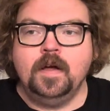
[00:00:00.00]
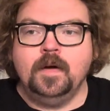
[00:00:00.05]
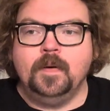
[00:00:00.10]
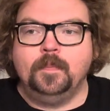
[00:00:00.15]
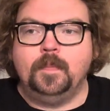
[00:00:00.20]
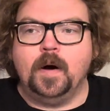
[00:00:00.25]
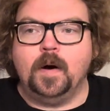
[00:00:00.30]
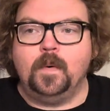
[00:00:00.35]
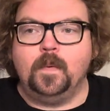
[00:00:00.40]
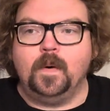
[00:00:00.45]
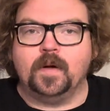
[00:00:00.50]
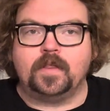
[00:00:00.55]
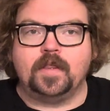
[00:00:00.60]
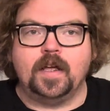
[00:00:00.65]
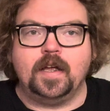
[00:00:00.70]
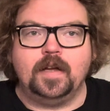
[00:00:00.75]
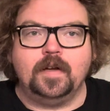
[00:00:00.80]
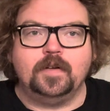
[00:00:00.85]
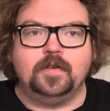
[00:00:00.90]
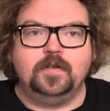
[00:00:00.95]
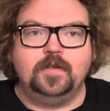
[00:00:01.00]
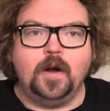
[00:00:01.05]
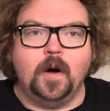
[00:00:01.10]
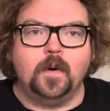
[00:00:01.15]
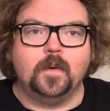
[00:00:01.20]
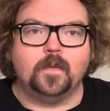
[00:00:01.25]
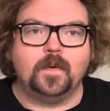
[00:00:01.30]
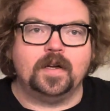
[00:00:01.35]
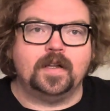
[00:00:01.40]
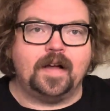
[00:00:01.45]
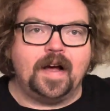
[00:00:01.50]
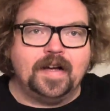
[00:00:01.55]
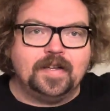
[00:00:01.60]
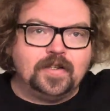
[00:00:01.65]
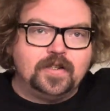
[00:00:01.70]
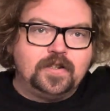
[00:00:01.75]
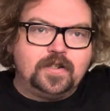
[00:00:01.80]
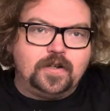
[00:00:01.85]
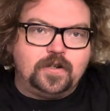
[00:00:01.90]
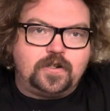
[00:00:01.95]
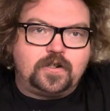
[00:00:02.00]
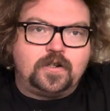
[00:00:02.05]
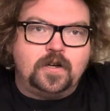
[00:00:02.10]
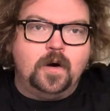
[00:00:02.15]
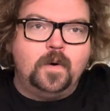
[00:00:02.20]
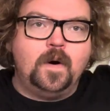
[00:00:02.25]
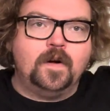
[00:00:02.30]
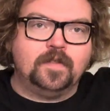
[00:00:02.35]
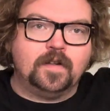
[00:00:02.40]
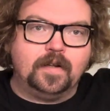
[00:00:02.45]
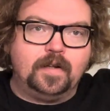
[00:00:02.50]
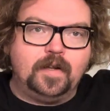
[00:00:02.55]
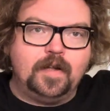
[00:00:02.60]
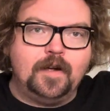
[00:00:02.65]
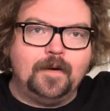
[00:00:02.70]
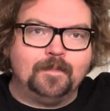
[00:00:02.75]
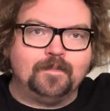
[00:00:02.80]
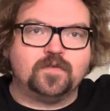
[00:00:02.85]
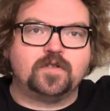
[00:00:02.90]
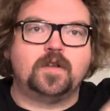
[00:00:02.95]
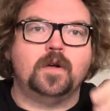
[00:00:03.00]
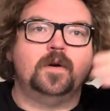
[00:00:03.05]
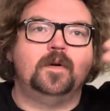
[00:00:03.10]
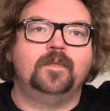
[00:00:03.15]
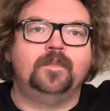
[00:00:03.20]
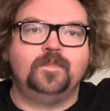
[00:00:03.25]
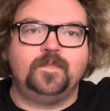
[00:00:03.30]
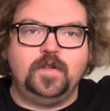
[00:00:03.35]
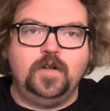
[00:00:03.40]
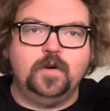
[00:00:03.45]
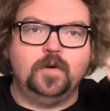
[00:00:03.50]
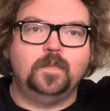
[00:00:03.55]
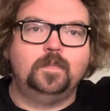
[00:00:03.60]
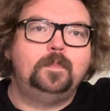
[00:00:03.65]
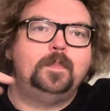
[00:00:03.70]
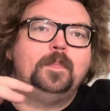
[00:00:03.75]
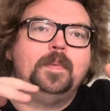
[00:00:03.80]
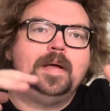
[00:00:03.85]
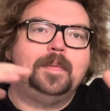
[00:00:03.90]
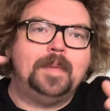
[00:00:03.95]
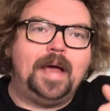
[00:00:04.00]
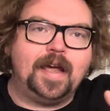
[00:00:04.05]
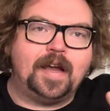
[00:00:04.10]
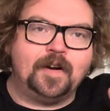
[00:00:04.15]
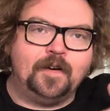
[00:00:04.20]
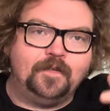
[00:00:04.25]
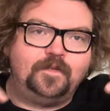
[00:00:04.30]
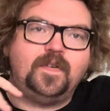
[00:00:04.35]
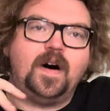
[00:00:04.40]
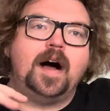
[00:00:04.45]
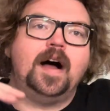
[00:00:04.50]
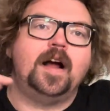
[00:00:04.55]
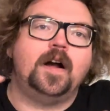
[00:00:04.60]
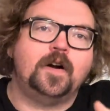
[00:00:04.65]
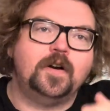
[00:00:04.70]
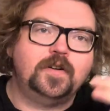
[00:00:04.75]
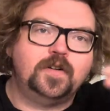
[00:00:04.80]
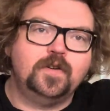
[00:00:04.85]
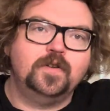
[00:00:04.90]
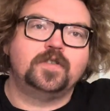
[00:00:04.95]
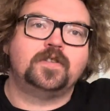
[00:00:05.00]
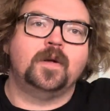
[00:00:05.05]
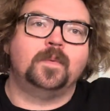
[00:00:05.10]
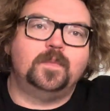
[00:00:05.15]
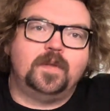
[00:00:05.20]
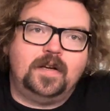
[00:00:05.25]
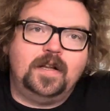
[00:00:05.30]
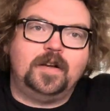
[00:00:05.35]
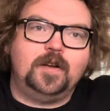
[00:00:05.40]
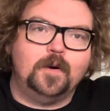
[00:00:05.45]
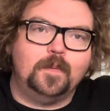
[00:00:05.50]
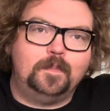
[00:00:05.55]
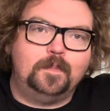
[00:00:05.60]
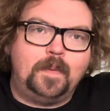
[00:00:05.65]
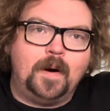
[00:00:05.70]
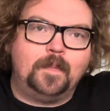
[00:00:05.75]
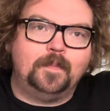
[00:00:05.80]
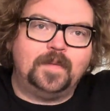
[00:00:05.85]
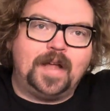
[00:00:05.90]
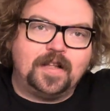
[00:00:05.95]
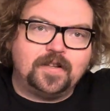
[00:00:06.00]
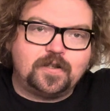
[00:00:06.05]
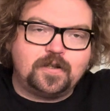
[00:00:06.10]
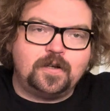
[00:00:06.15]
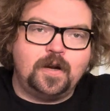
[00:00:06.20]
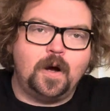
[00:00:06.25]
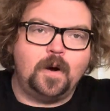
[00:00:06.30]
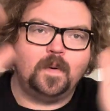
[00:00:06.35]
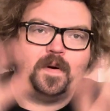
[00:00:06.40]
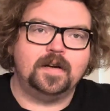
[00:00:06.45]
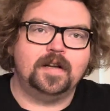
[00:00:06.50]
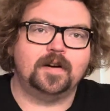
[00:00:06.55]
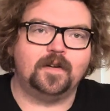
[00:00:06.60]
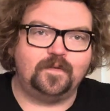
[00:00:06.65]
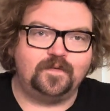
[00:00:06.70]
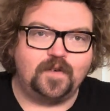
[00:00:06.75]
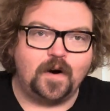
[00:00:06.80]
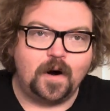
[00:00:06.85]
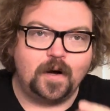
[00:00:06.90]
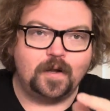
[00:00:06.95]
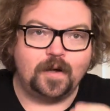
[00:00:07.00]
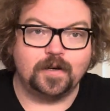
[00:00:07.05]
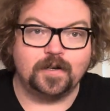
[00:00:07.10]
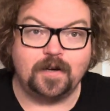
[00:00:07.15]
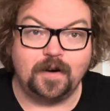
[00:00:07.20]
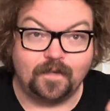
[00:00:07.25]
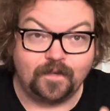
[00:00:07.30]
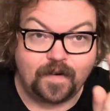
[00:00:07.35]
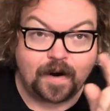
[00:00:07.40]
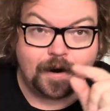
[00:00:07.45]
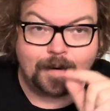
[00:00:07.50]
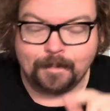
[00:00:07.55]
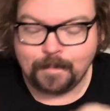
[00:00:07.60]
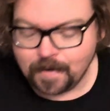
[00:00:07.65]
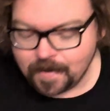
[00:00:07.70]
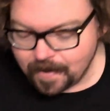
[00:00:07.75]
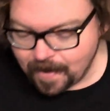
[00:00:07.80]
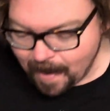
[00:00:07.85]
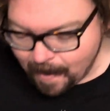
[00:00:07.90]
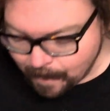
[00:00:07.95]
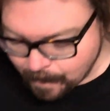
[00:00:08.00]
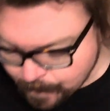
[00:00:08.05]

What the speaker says: But what they don't realize is there's snow on the limbs. So you'll be making a fire, do something, and you'll bump that snow and it'll fall onto your fire and put it out.